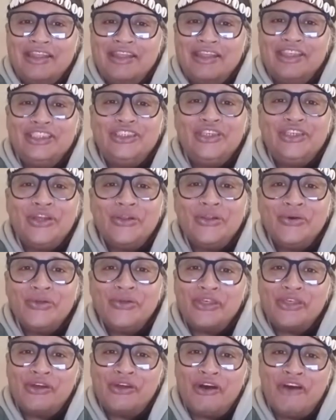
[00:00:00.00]
the
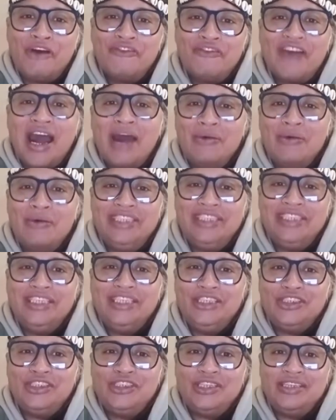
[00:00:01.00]
truth of our
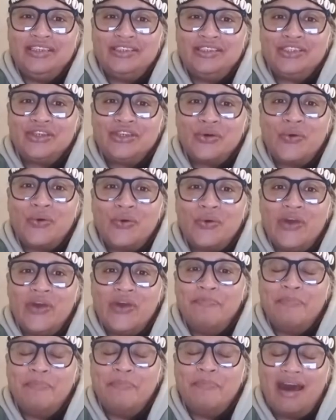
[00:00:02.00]
Indigenous Khoi
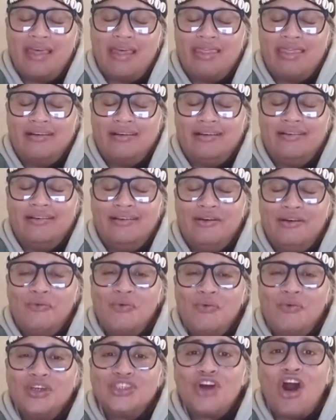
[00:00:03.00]
mother
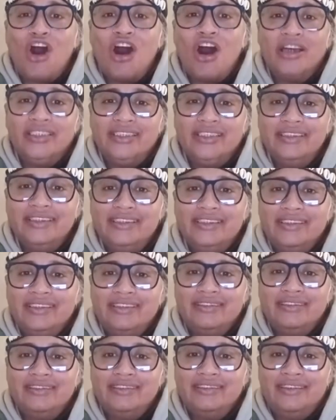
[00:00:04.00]
was honored,
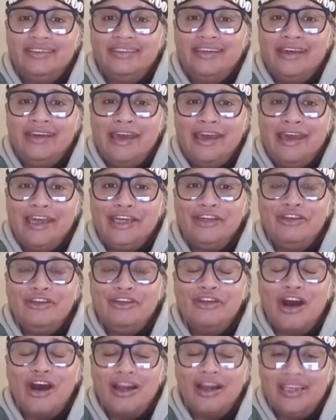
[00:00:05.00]

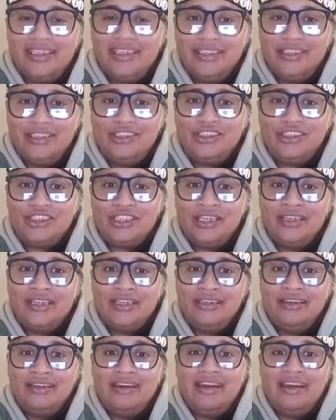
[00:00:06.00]
acknowledged,
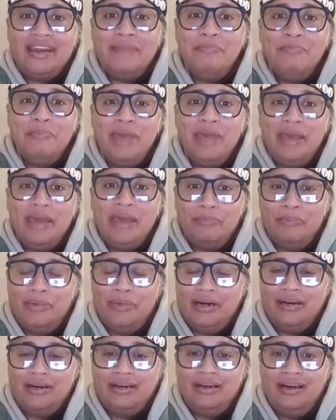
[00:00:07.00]

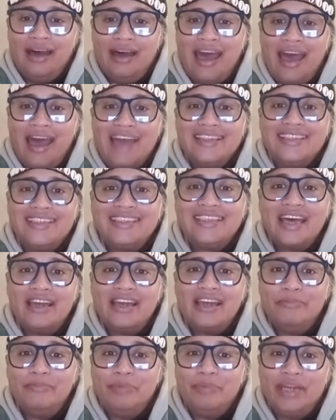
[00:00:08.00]
remembered, and
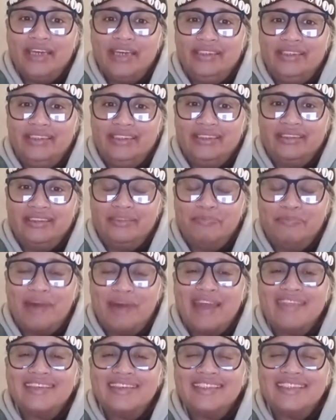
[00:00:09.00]
celebrated by
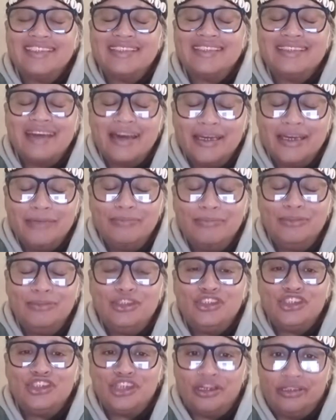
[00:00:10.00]
the same
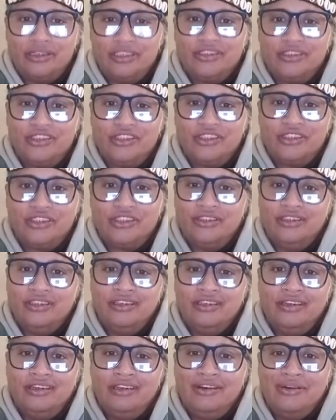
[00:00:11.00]
church
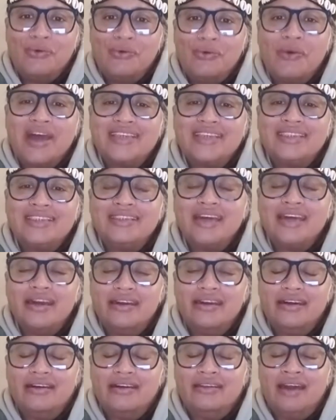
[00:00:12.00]
who has
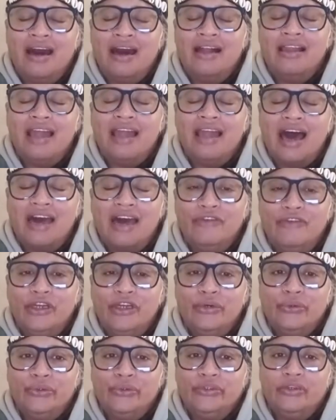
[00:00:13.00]
taken her
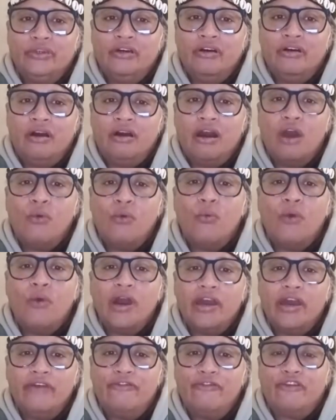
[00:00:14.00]
livelihood
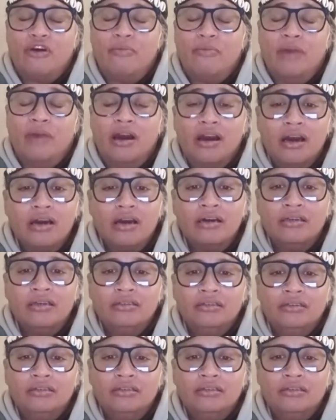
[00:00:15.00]
away from her